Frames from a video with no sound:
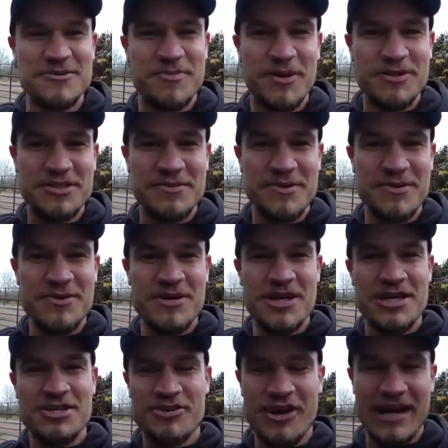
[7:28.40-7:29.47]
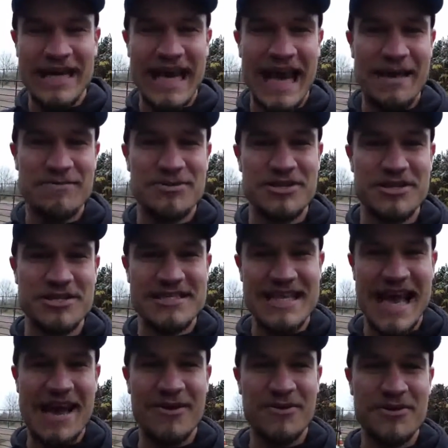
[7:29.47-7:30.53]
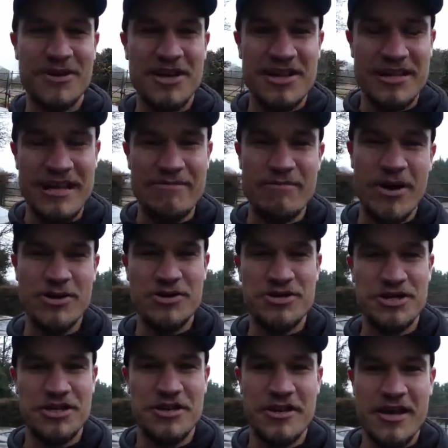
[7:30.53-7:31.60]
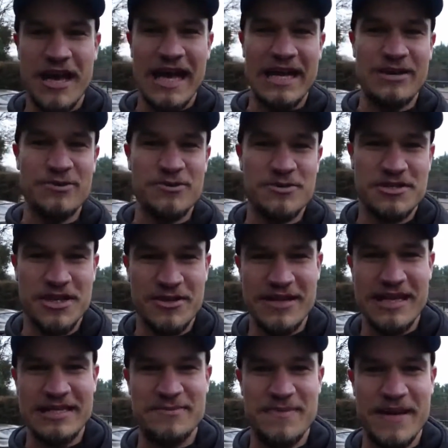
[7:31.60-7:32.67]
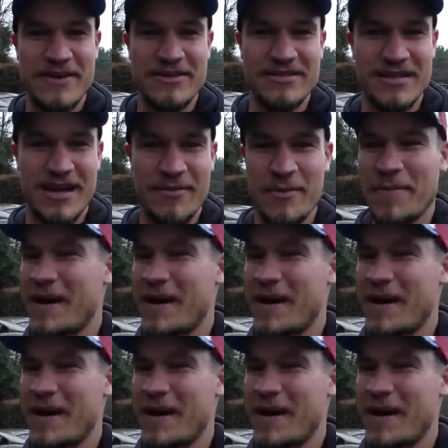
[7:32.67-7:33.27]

as possible, try and capture the sound, the emotion, and also the experience that I'm